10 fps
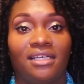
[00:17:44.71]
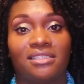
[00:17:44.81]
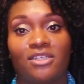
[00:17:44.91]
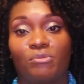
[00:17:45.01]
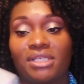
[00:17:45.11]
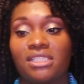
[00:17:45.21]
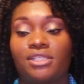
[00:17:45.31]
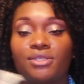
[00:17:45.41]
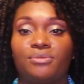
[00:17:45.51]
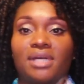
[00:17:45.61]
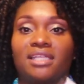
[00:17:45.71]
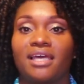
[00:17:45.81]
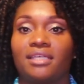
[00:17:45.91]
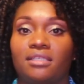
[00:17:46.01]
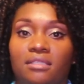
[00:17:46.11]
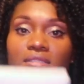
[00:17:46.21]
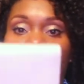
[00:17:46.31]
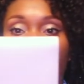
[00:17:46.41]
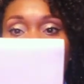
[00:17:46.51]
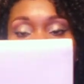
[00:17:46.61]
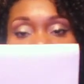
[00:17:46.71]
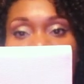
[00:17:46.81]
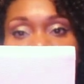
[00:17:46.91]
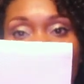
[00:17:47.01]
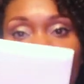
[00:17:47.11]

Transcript: So, but it's cute. I like it nonetheless.